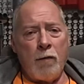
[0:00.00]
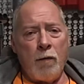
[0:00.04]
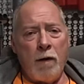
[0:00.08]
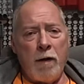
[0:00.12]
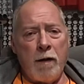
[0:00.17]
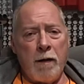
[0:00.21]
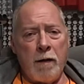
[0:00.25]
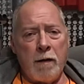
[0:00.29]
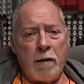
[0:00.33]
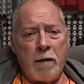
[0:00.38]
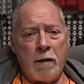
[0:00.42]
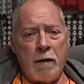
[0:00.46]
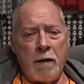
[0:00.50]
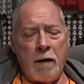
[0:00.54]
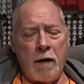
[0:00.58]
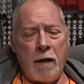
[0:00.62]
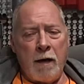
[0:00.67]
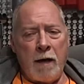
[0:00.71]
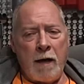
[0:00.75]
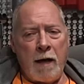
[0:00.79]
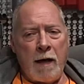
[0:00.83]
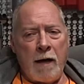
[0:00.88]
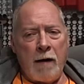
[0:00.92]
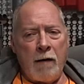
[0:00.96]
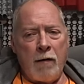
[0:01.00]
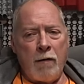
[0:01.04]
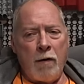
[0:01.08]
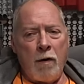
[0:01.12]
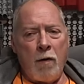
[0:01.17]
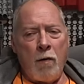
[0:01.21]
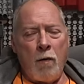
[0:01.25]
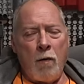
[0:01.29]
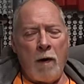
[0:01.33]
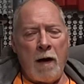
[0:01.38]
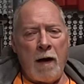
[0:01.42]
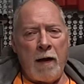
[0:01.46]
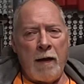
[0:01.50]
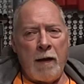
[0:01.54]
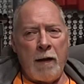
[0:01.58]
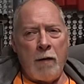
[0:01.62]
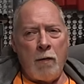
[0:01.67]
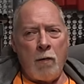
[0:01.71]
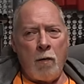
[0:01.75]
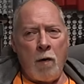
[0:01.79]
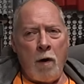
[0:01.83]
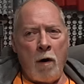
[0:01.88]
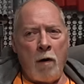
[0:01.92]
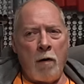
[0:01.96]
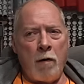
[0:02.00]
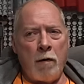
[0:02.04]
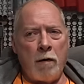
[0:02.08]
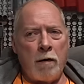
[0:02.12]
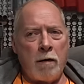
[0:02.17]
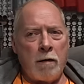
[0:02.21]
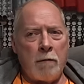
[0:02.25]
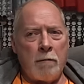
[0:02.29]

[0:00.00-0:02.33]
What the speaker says: with it. And I don't know why they weren't.